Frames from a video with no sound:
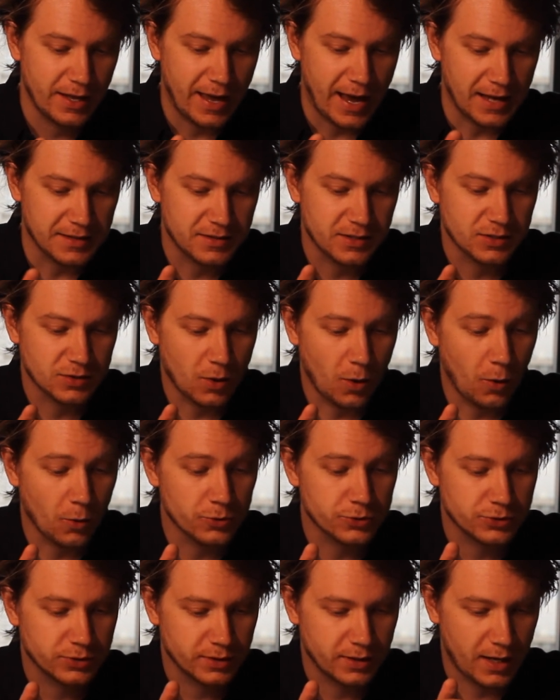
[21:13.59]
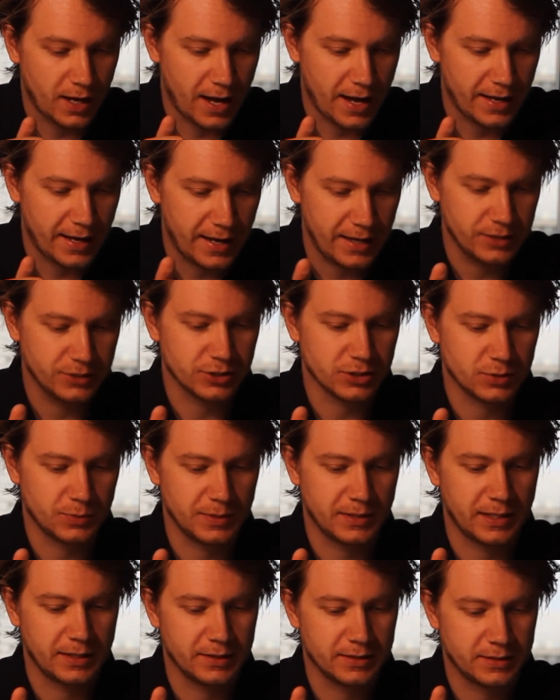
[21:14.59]
At these ultra-high ages,
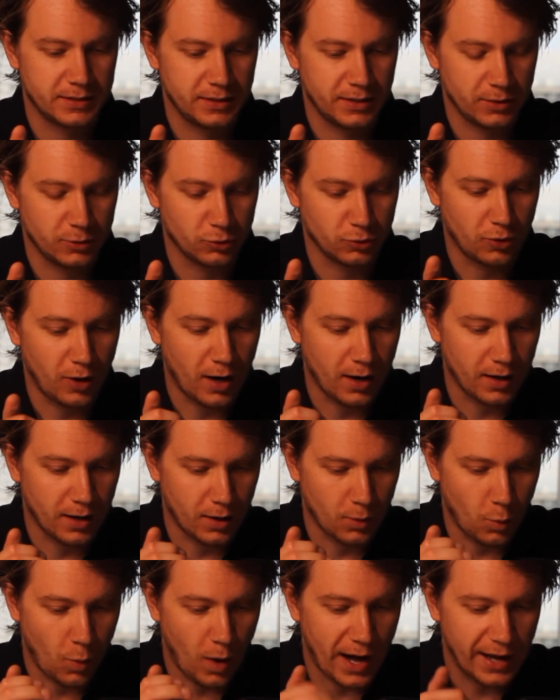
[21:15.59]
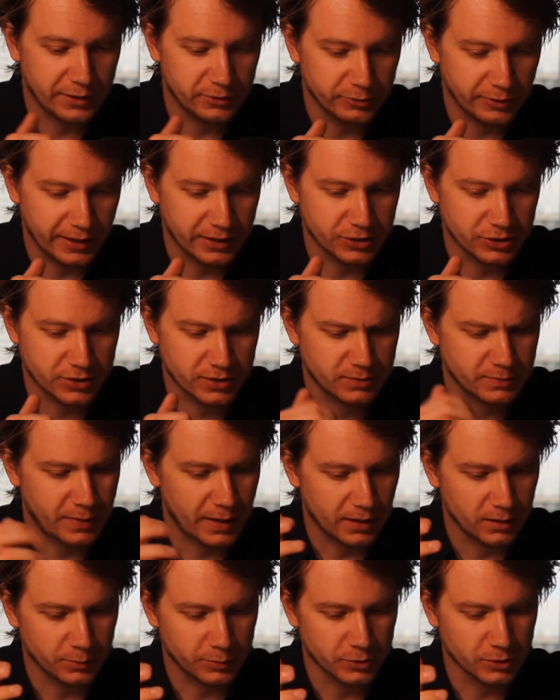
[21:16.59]
we tend to see a wide ranges in
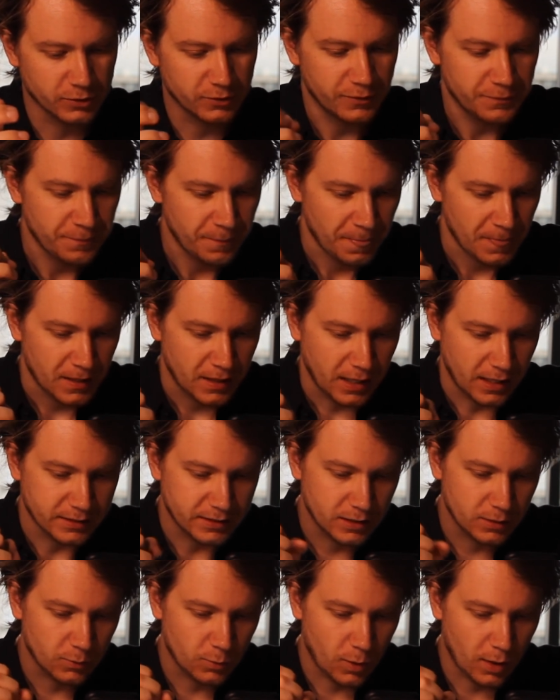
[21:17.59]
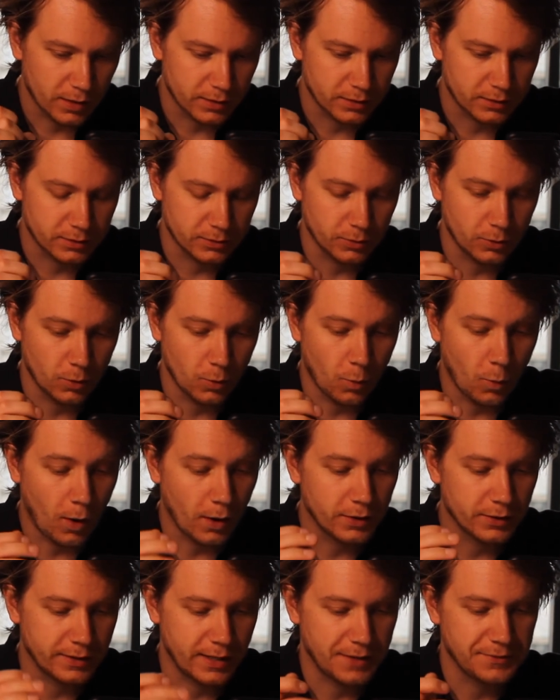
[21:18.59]
barrel proof. I didn't want to
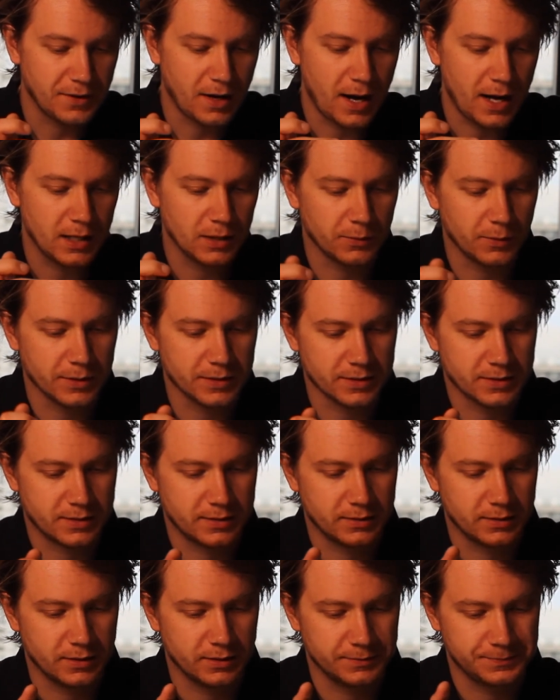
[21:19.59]
water down the higher ones.